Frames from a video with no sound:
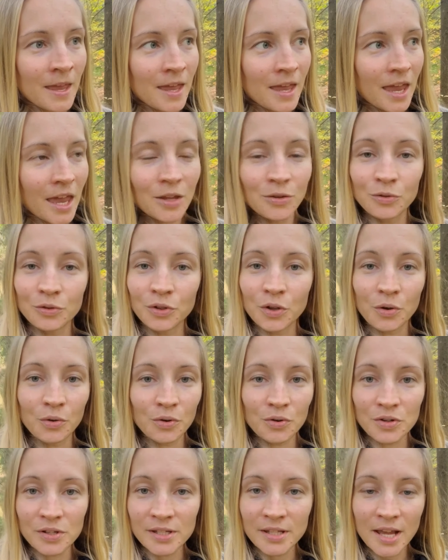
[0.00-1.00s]
Get to know
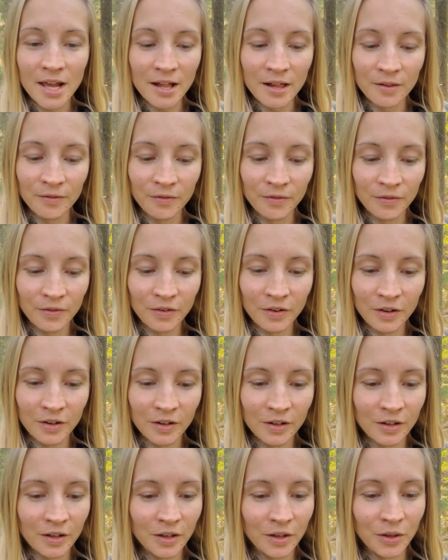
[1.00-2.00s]
yourself,
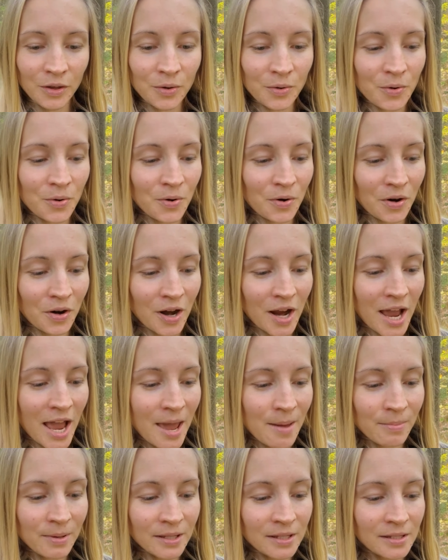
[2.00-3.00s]
your
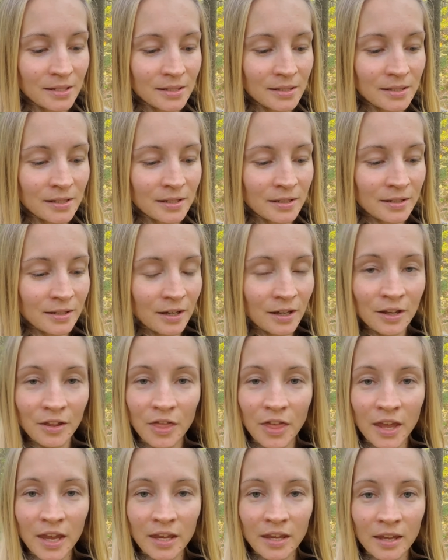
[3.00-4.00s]
habits,
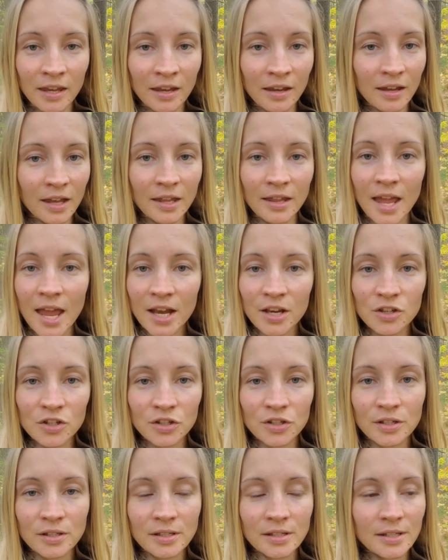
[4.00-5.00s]
thinking, and
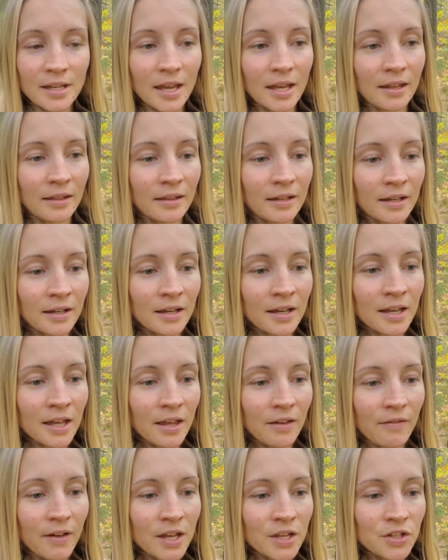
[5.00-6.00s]
actions, and
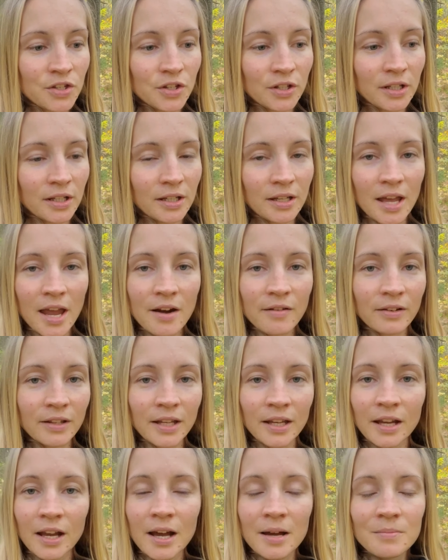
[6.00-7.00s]
eventually
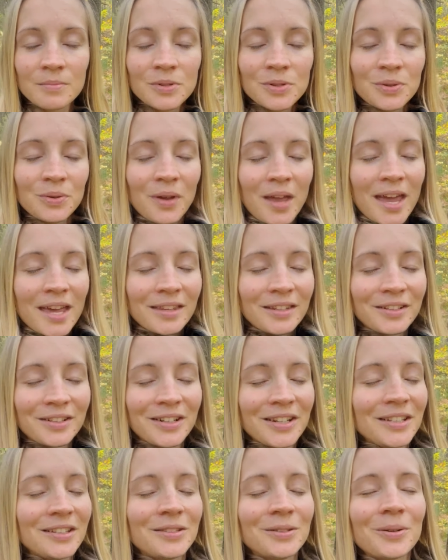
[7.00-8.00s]
everything comes together
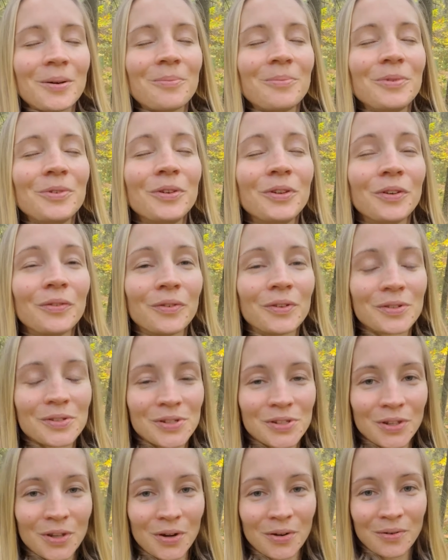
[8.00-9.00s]
into a beautiful
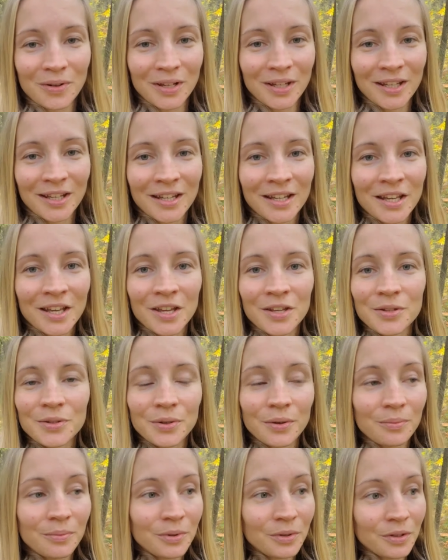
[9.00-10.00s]
story,
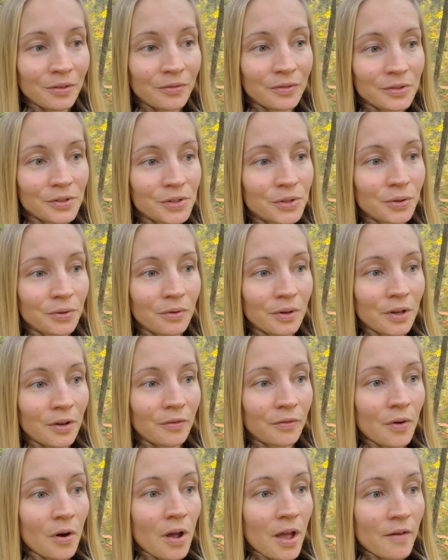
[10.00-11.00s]
into a beautiful story
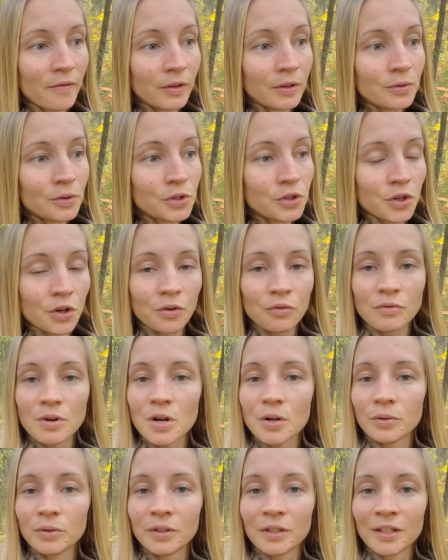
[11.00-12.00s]
of evolution,
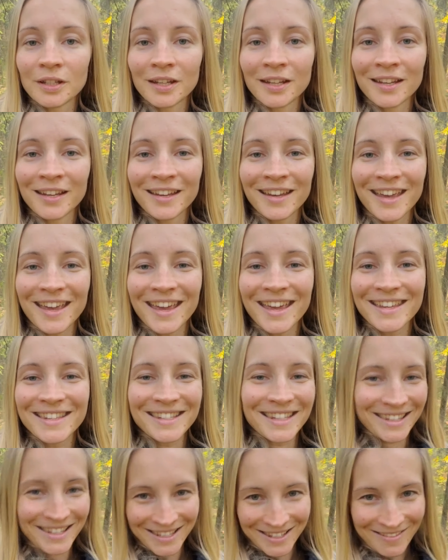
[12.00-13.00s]
growth, and
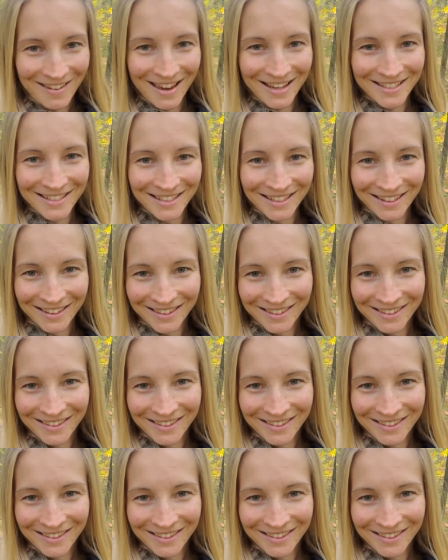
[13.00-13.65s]
satisfaction.